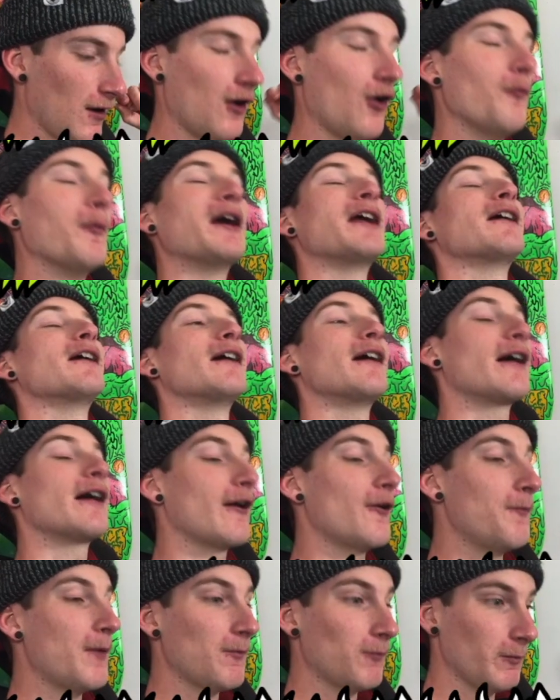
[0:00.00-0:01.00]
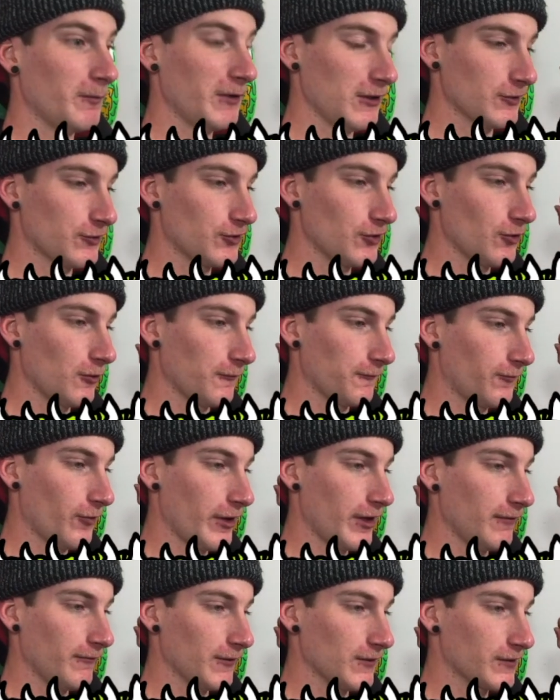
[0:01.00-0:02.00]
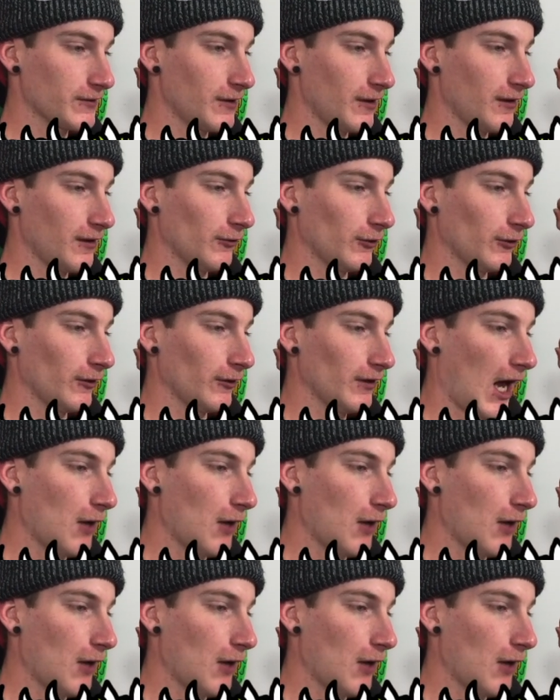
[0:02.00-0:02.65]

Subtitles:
Oh my god, I remember being so afraid of this cover.